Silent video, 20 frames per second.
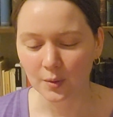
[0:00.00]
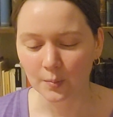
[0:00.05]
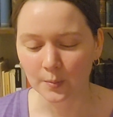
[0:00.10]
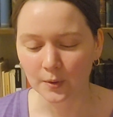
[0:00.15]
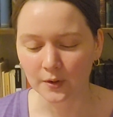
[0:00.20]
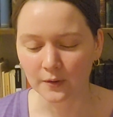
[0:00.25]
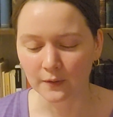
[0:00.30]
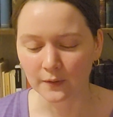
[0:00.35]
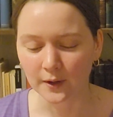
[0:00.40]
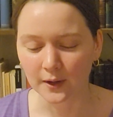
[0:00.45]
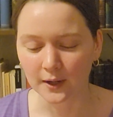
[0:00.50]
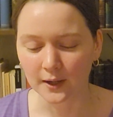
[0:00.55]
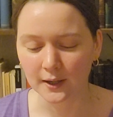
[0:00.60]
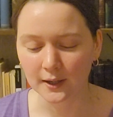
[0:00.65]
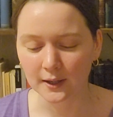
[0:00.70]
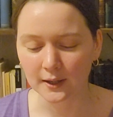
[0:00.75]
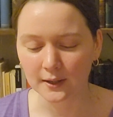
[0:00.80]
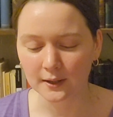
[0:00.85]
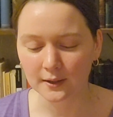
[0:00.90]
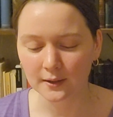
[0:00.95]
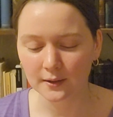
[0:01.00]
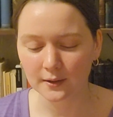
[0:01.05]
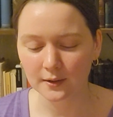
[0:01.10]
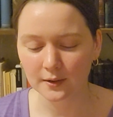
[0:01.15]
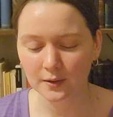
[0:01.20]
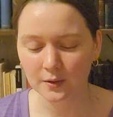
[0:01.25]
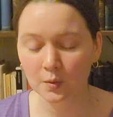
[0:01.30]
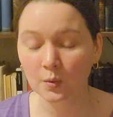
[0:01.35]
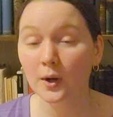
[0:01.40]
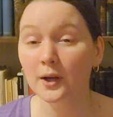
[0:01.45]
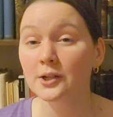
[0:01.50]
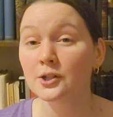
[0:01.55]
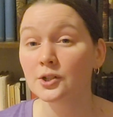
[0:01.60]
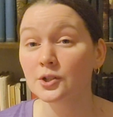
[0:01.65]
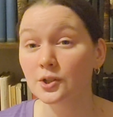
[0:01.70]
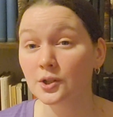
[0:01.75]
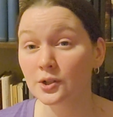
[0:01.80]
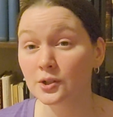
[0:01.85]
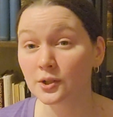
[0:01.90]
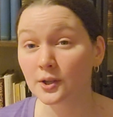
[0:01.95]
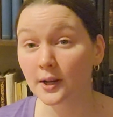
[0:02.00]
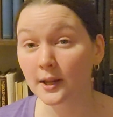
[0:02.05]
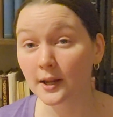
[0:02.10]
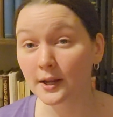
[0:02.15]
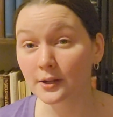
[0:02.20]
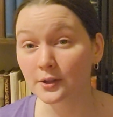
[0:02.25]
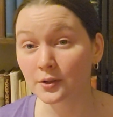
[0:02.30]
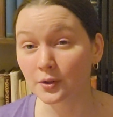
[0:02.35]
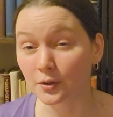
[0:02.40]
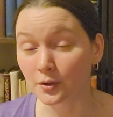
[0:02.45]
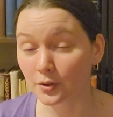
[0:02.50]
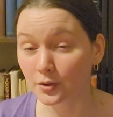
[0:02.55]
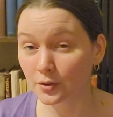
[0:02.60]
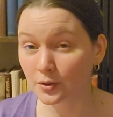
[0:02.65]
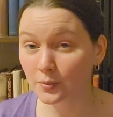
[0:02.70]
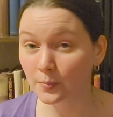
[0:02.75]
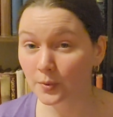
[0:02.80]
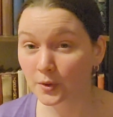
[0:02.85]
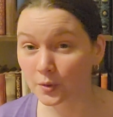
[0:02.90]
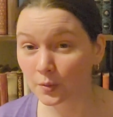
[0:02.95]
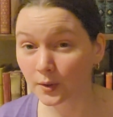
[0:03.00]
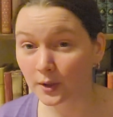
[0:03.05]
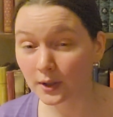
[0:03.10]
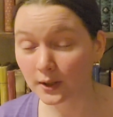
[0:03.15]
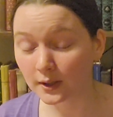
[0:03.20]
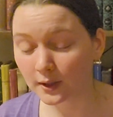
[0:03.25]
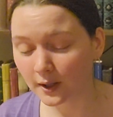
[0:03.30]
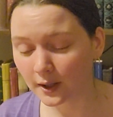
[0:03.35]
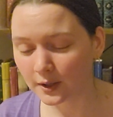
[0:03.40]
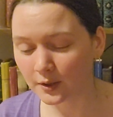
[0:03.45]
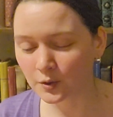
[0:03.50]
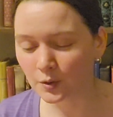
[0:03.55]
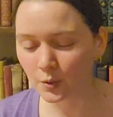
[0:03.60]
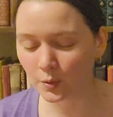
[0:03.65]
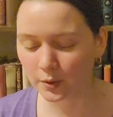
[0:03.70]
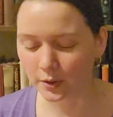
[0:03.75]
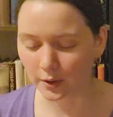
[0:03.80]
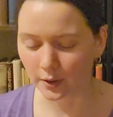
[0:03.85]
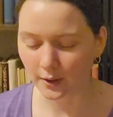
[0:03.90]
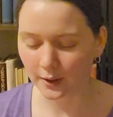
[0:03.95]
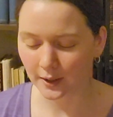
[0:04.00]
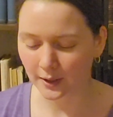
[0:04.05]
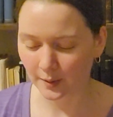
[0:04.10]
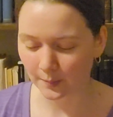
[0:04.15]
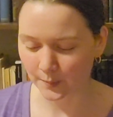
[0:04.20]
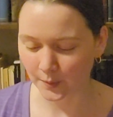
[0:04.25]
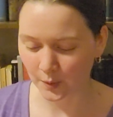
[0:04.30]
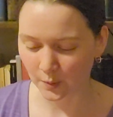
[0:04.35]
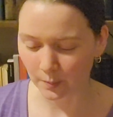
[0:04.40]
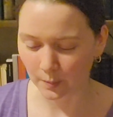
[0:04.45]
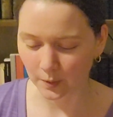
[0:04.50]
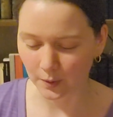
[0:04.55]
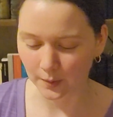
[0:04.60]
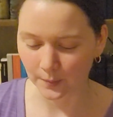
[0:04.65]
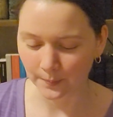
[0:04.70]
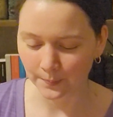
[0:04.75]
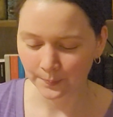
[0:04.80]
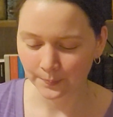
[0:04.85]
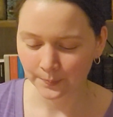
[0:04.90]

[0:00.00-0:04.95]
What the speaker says: provide questions and answers between a tutor and a pupil.